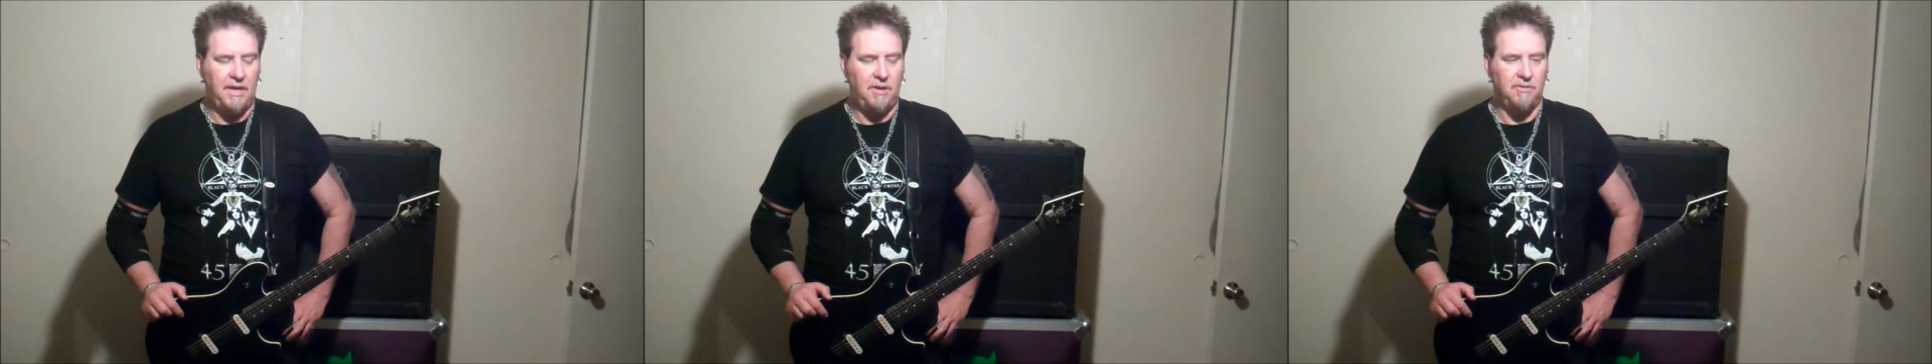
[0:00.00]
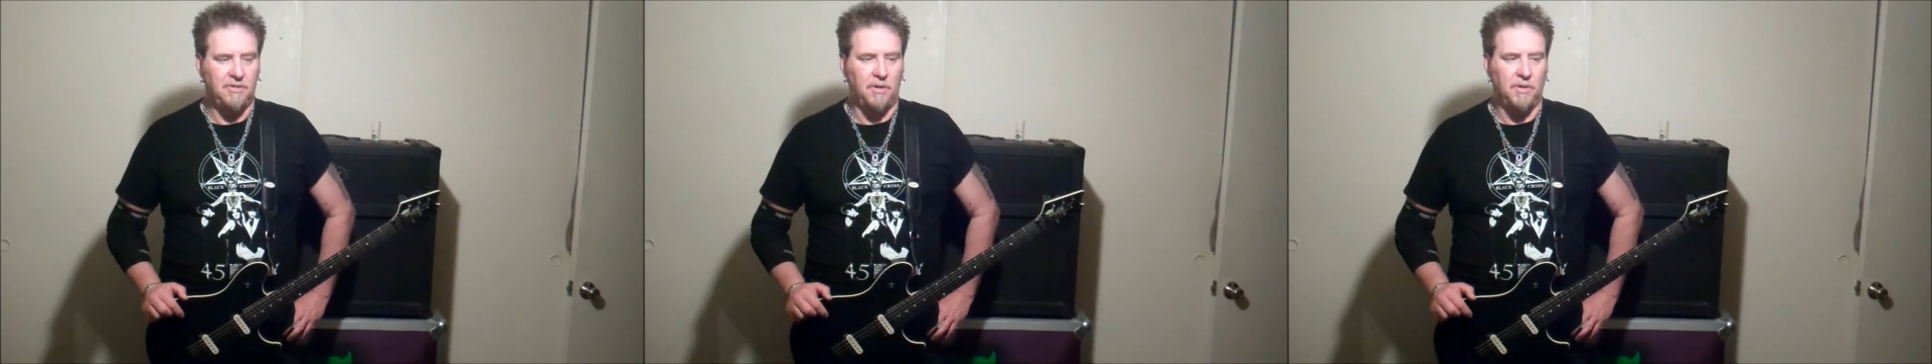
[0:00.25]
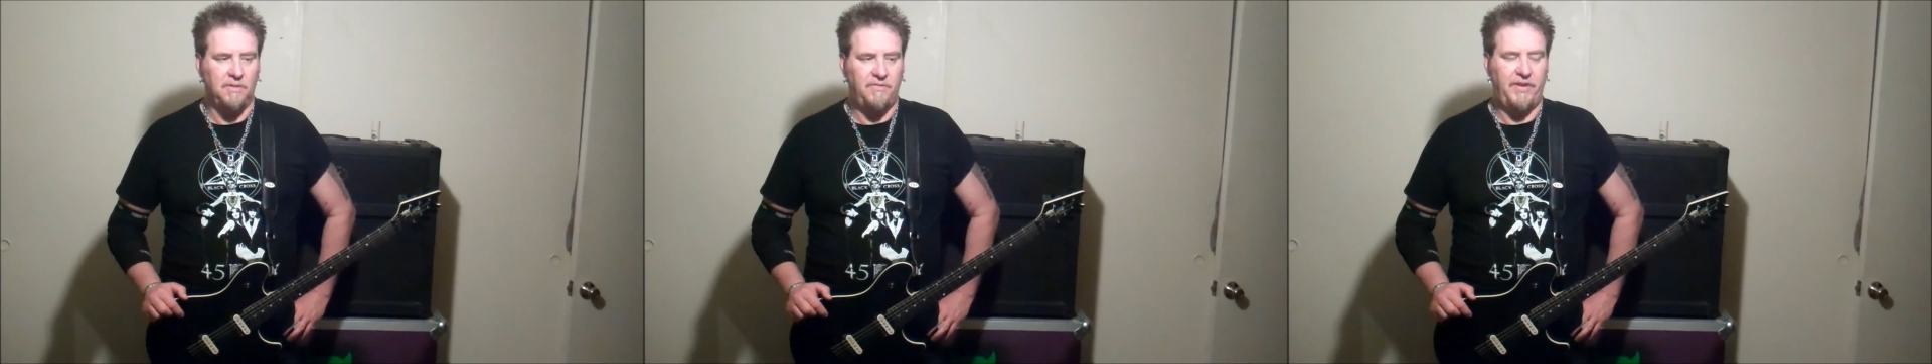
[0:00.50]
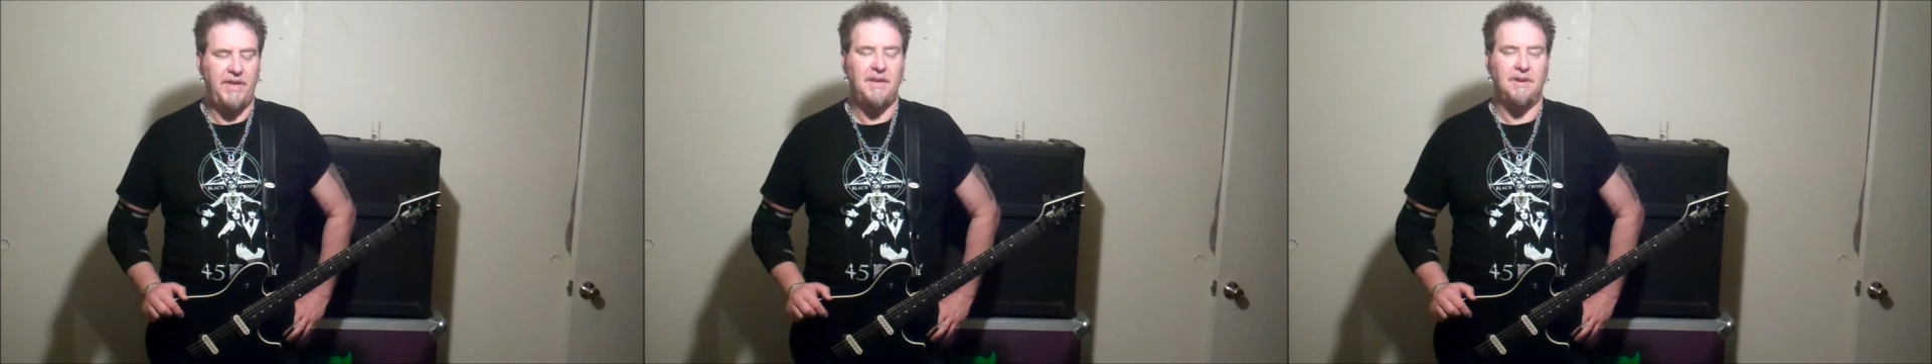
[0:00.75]
use old
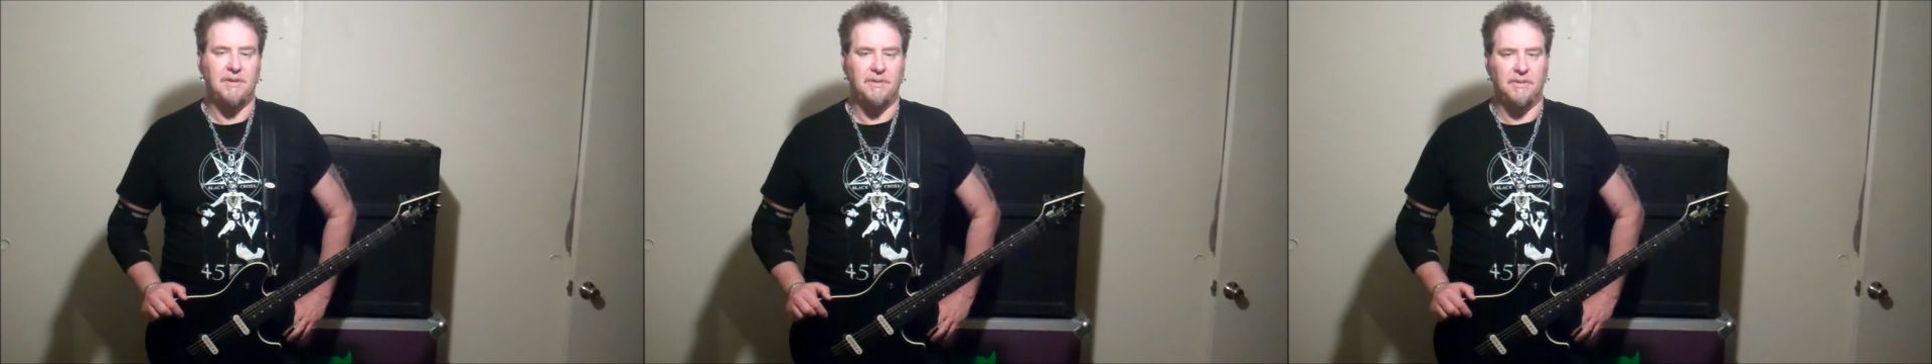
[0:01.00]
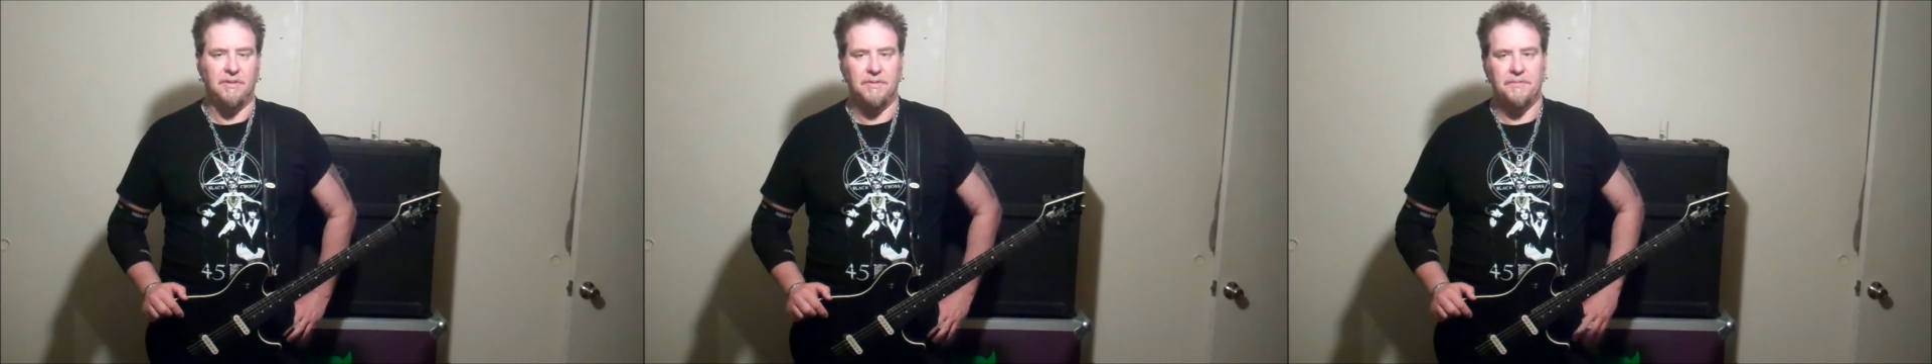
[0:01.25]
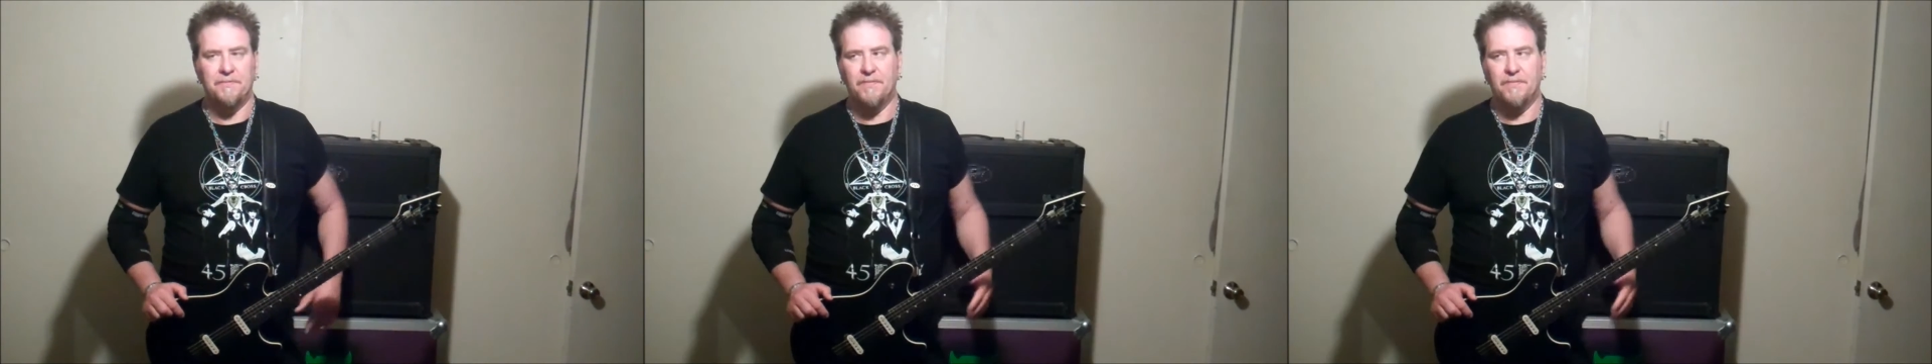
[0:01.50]
vehicle